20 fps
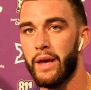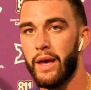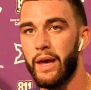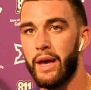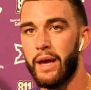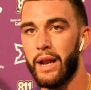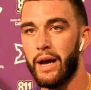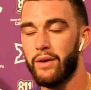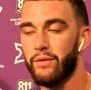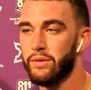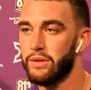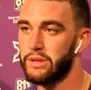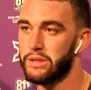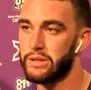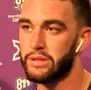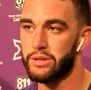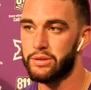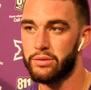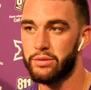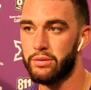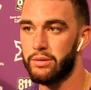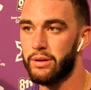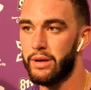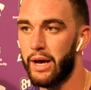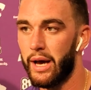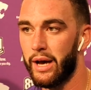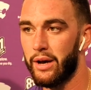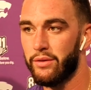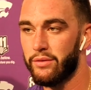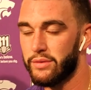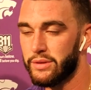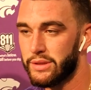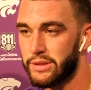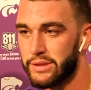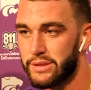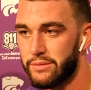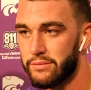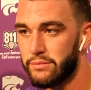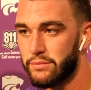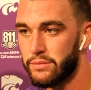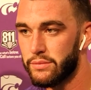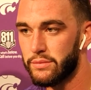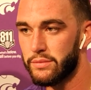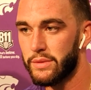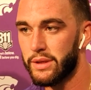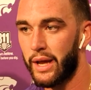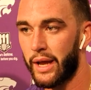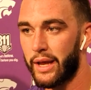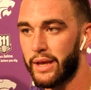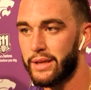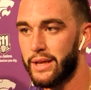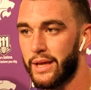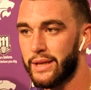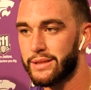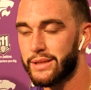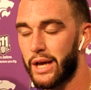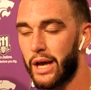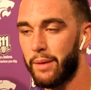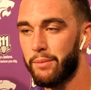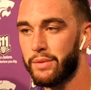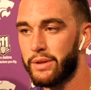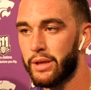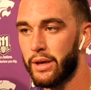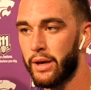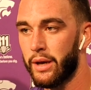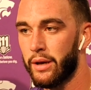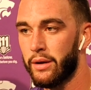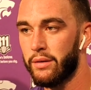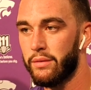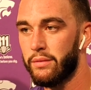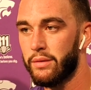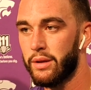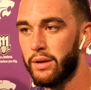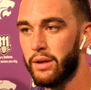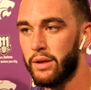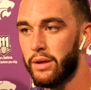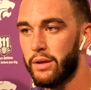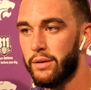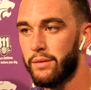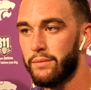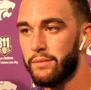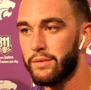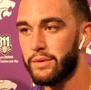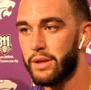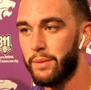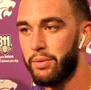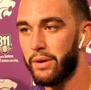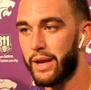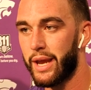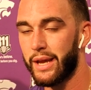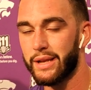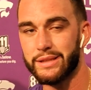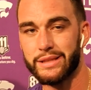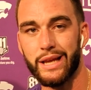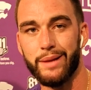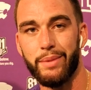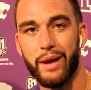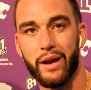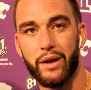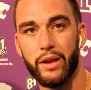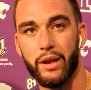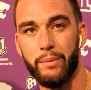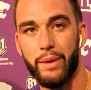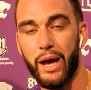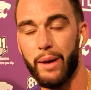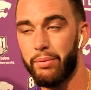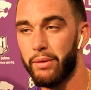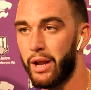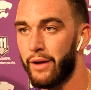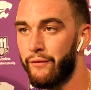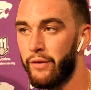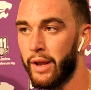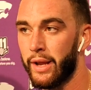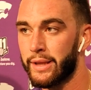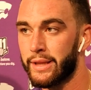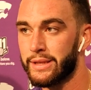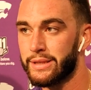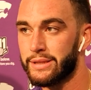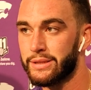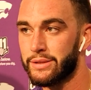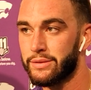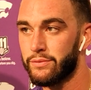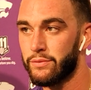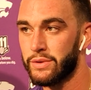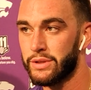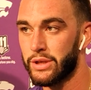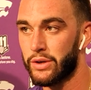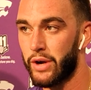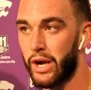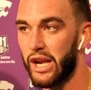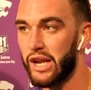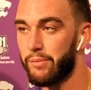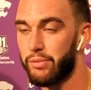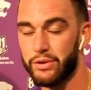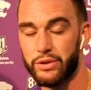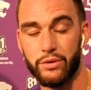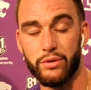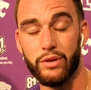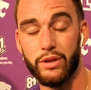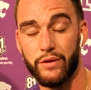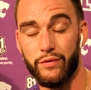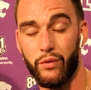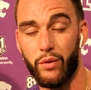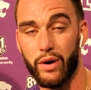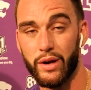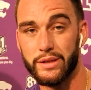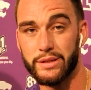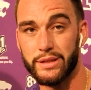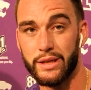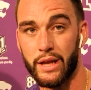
And I was, I was like, it's time to to put Kansas State back on the map, and I feel like this is, was a great opportunity for us.